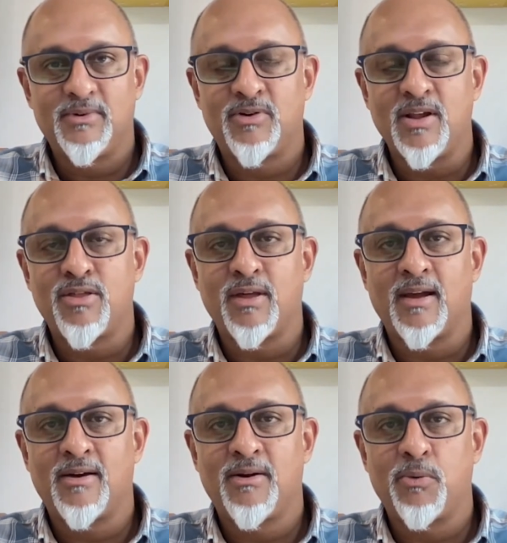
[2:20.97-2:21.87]

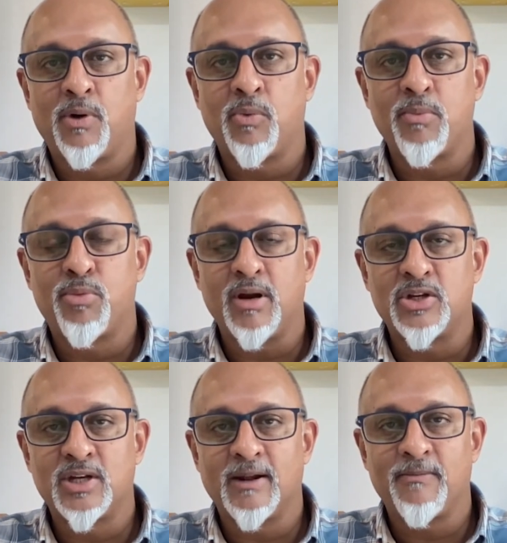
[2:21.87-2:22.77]
rethink what we're
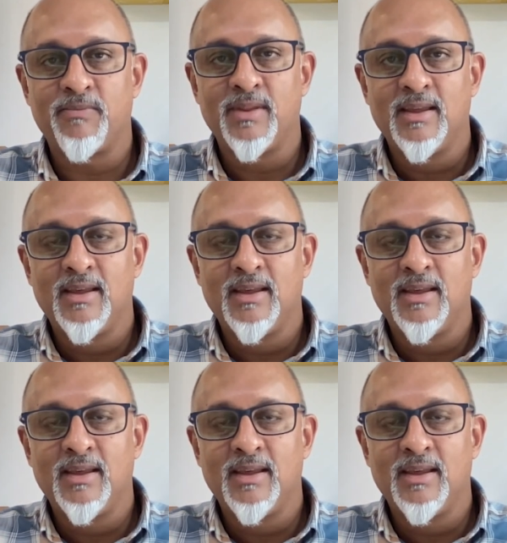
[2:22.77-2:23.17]
preaching